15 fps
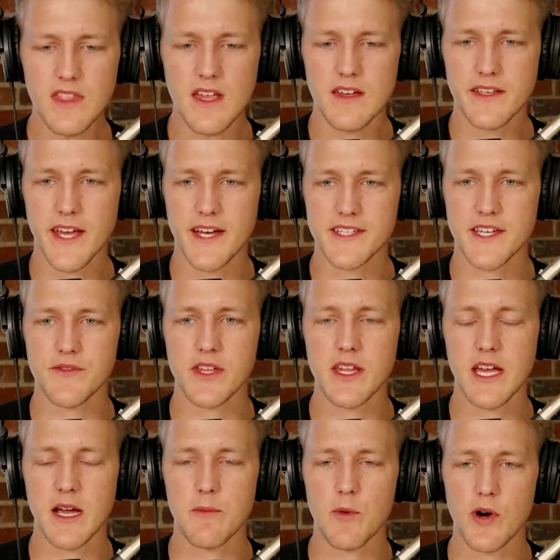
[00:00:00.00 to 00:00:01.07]
Yeah, it's
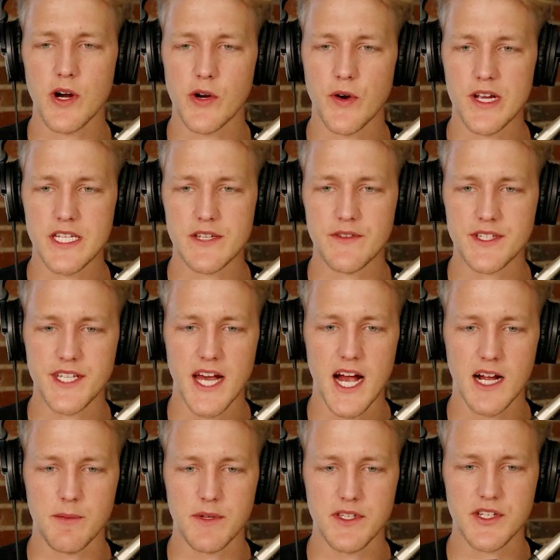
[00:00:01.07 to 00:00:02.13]
definitely like a more aggressive
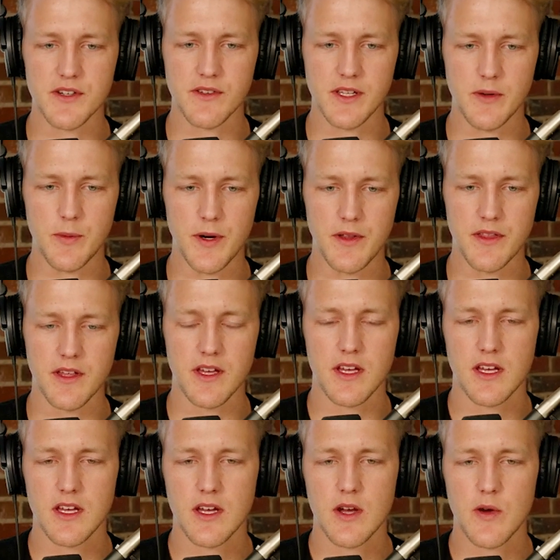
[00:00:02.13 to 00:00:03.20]
attack, but certainly worth
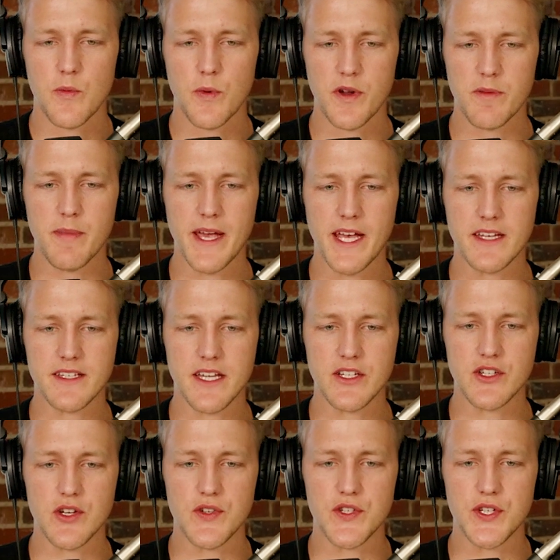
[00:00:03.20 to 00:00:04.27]
worth paying
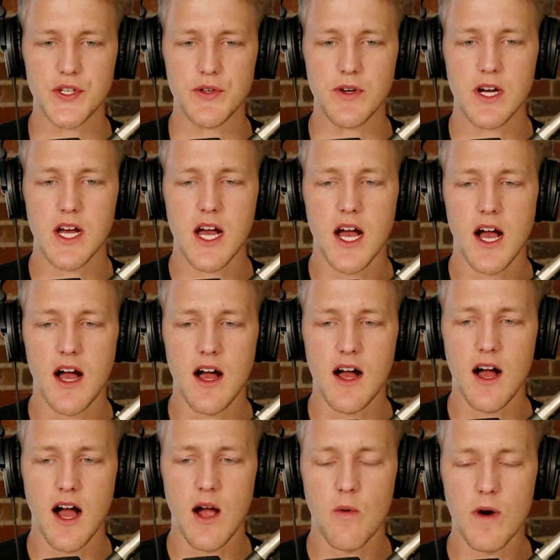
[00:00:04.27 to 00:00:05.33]
attention to.
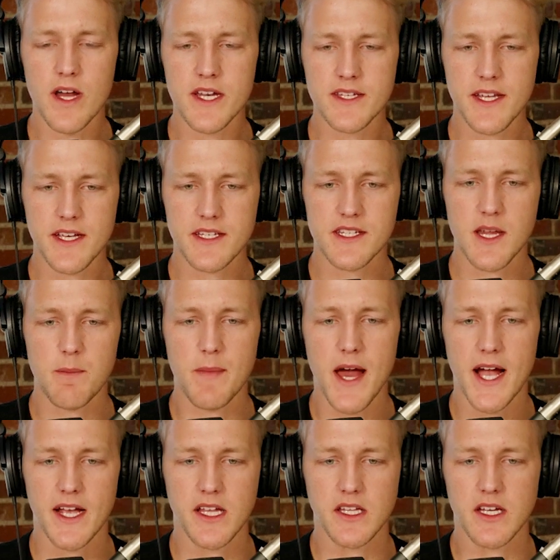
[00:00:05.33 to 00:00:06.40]
Uh, I want to take a step
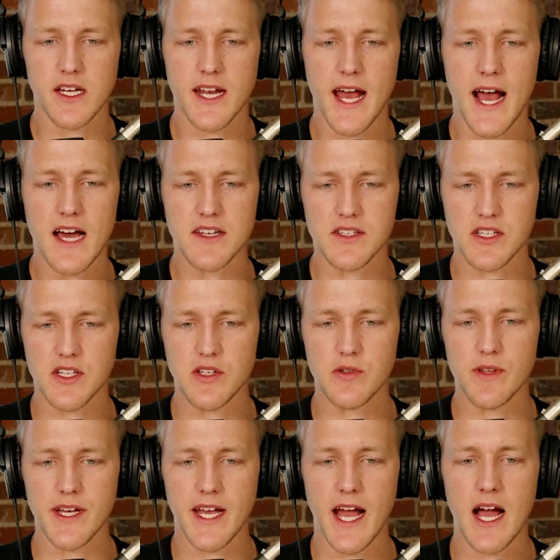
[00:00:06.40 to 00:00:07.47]
back and kind of ask
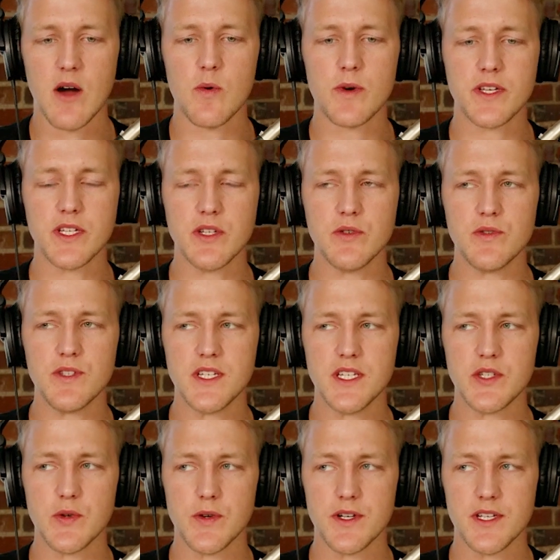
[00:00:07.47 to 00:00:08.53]
you, like, how would you see
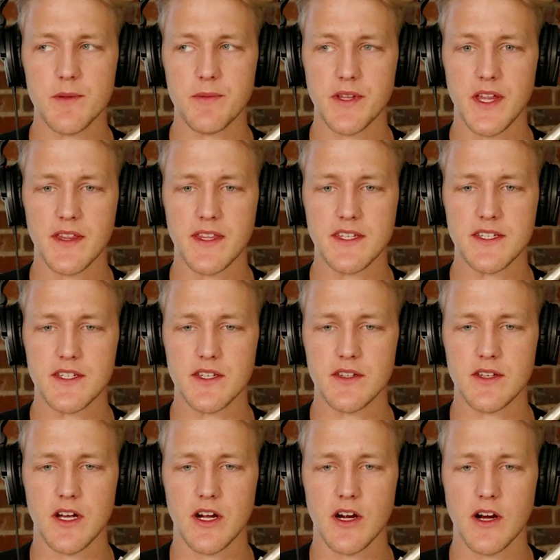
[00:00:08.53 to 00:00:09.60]
sort of something like this
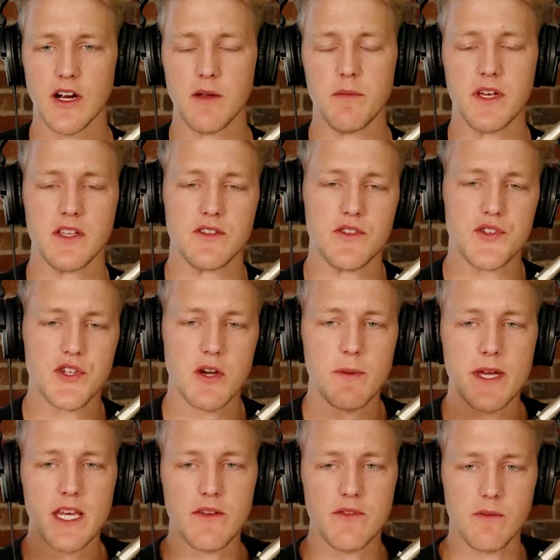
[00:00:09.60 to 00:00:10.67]
occurring? Because there's so
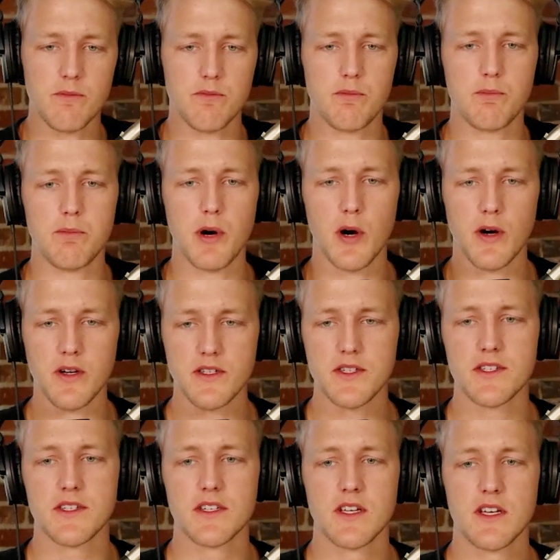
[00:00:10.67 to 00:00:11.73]
many different
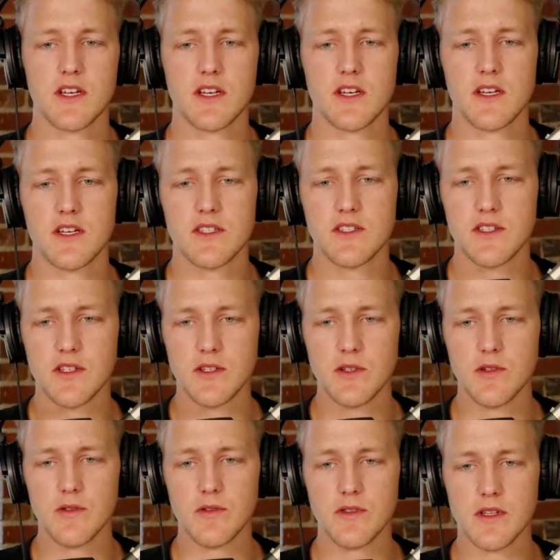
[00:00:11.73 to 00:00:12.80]
parts
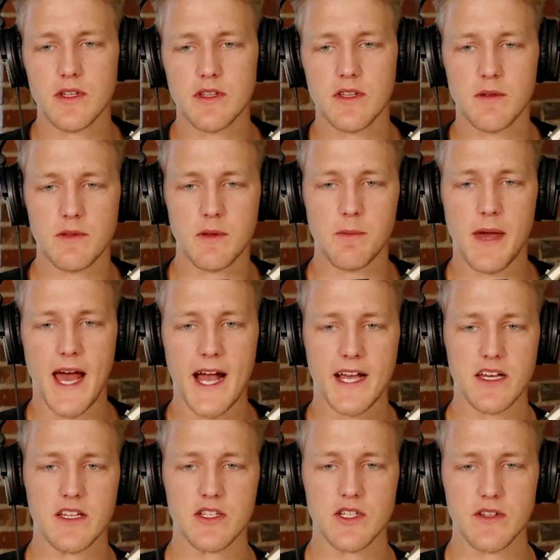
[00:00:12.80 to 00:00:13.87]
to the, the
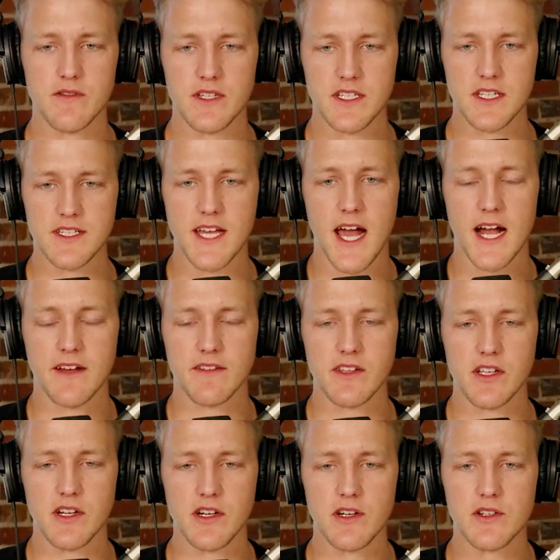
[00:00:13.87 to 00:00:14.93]
package and this attack
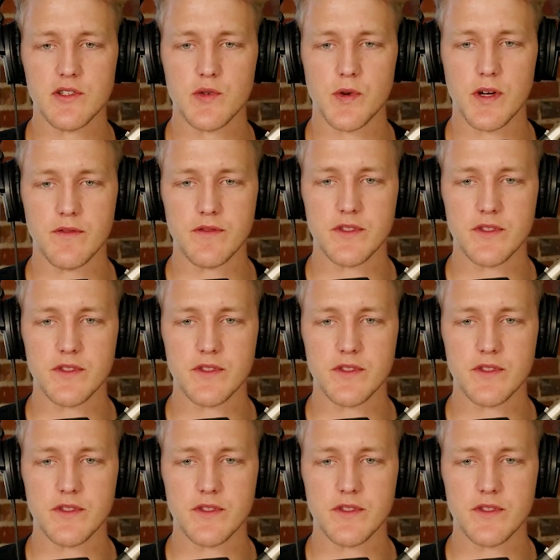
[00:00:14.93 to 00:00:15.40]
that you're sort of